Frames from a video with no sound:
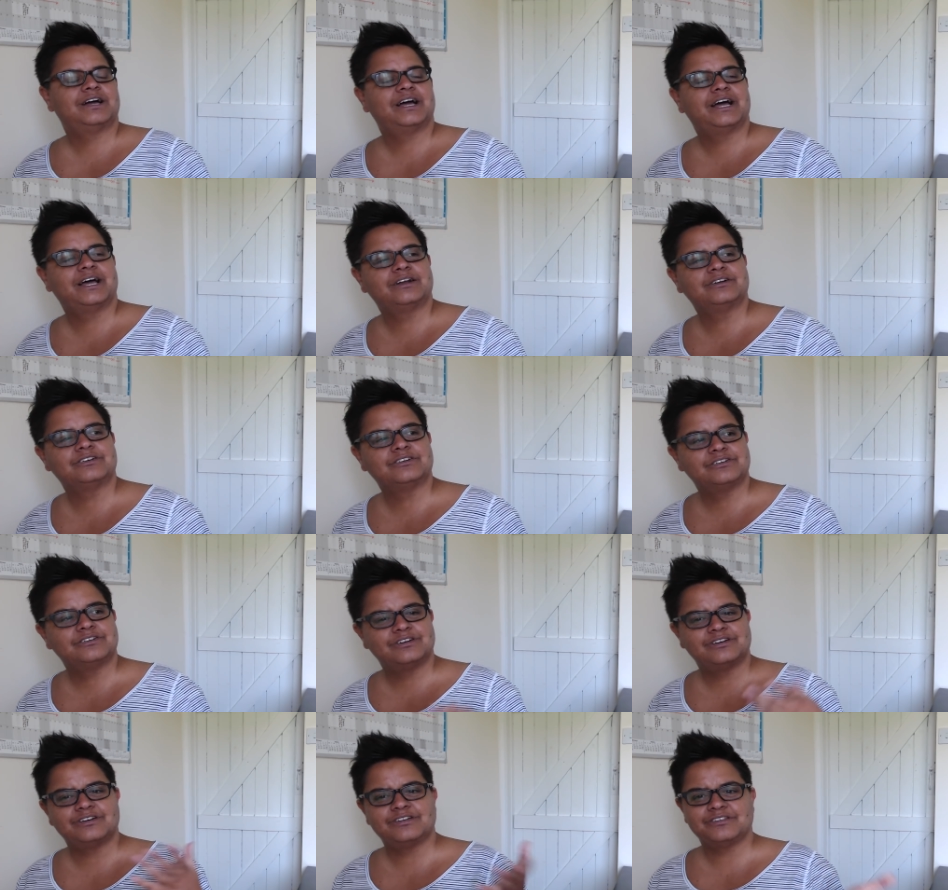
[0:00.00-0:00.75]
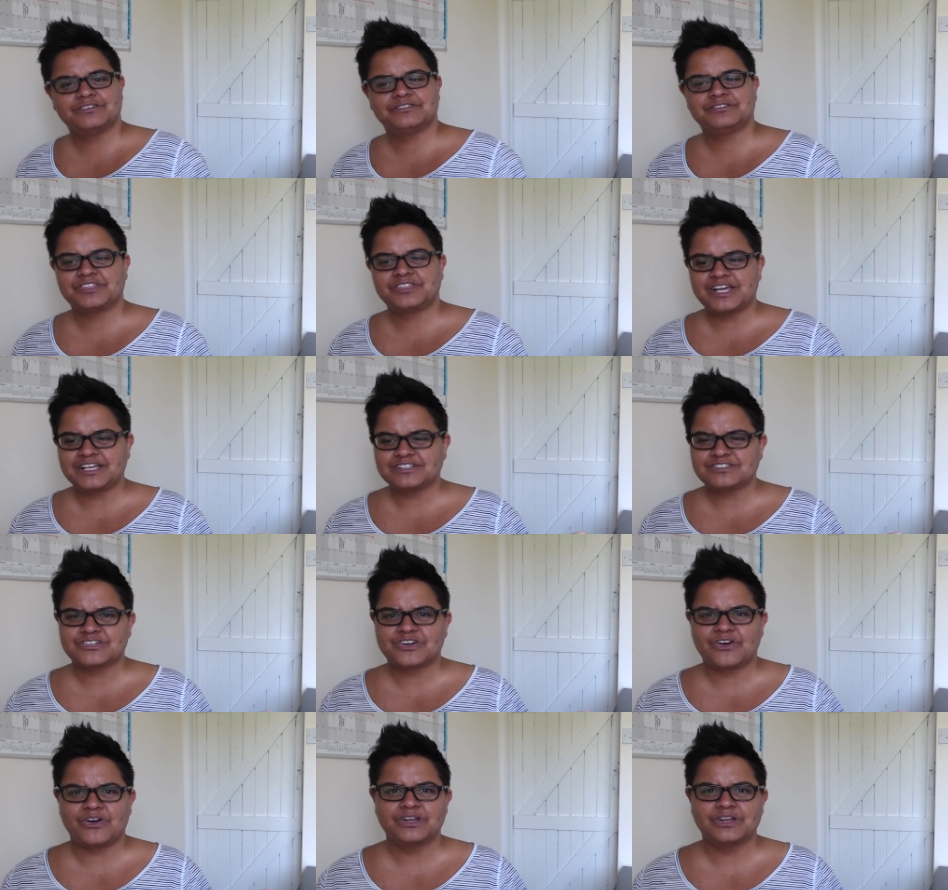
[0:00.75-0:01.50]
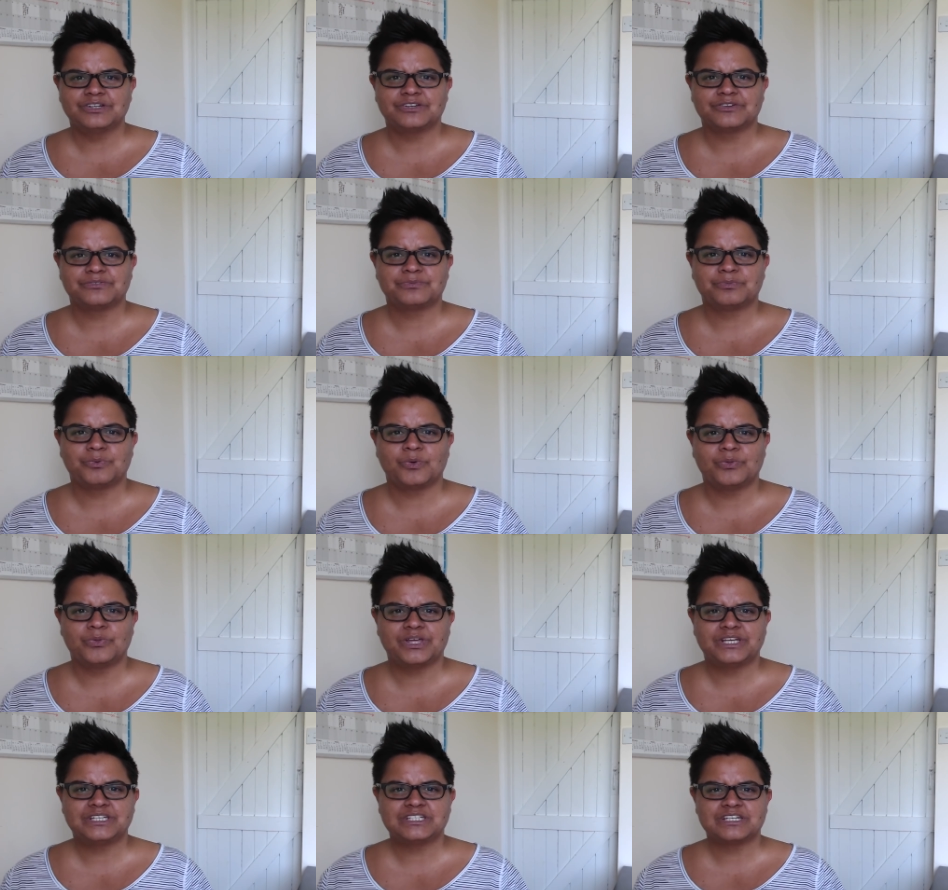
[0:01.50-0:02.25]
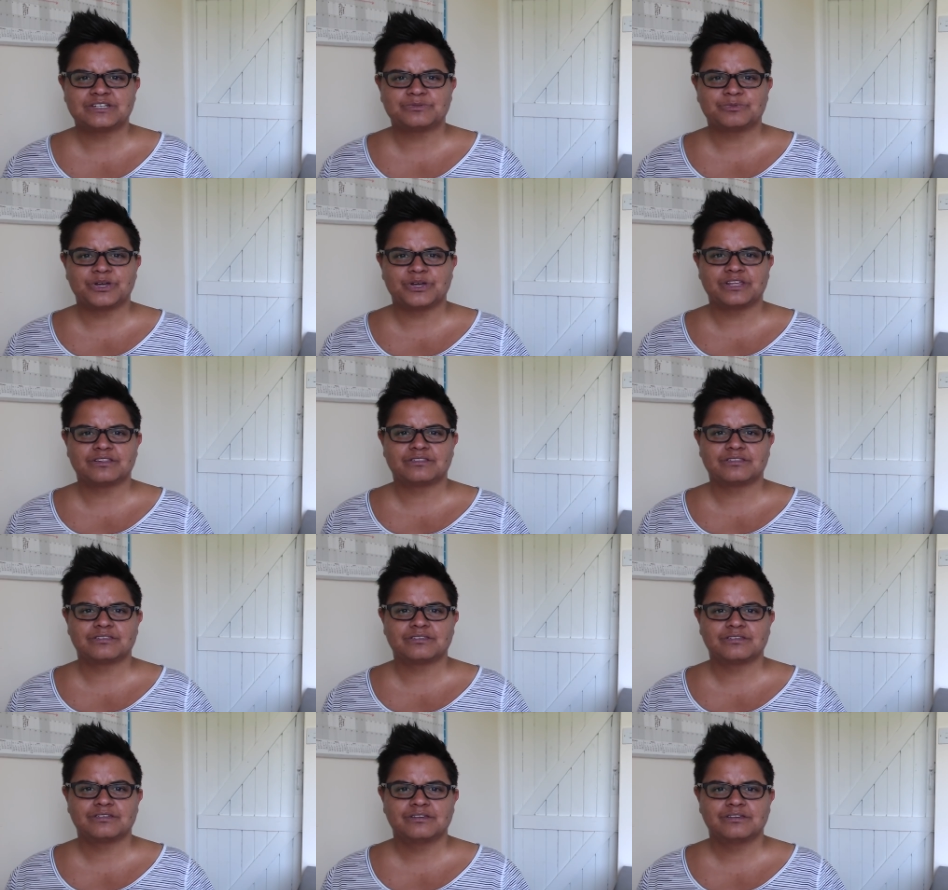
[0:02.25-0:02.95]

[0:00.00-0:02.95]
Um, that's kind of what they did with